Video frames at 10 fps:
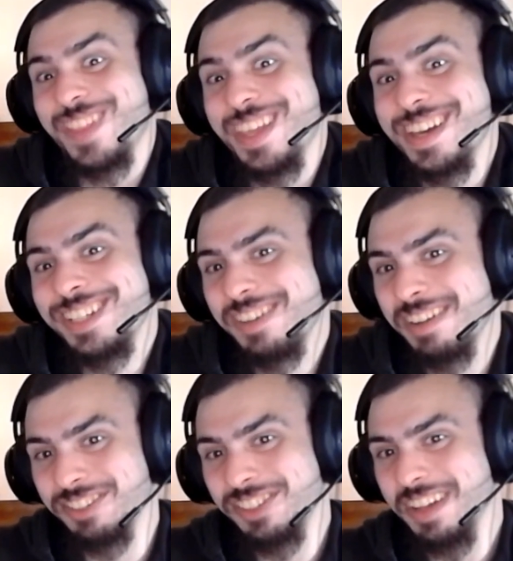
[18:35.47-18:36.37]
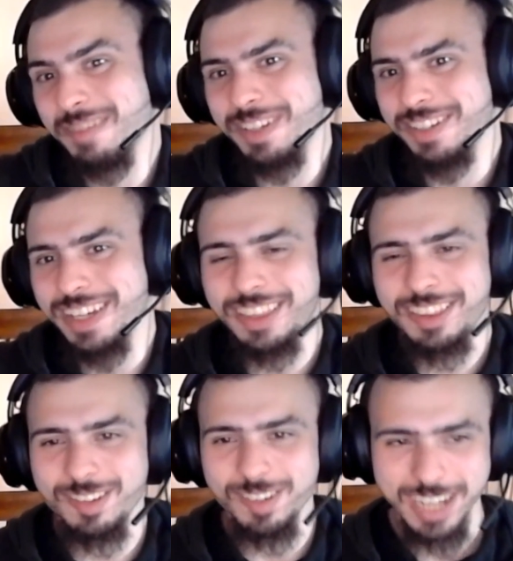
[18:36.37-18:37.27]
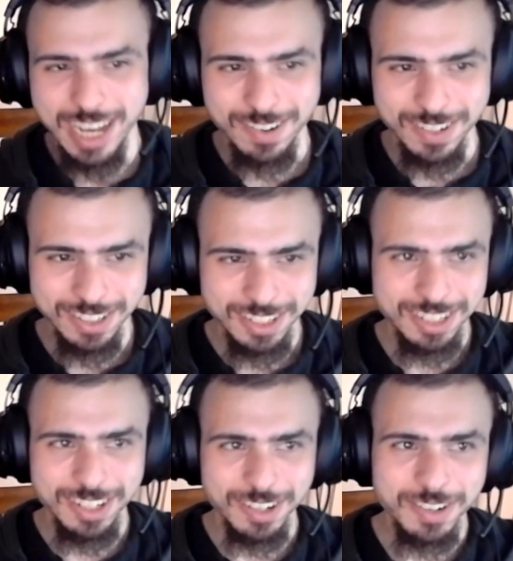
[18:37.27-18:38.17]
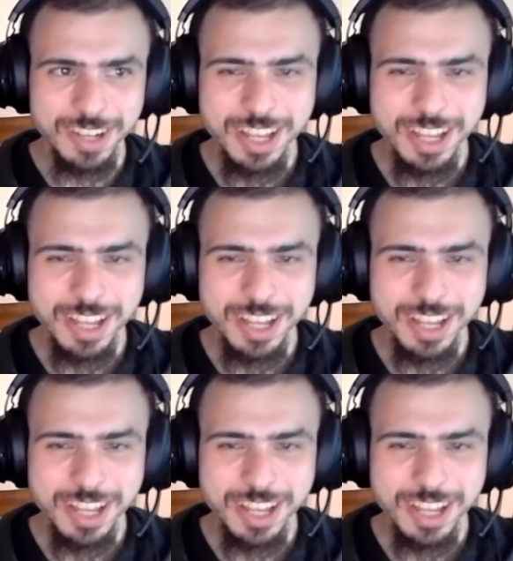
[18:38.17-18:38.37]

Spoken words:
I also haven't slept in like 30 hours, so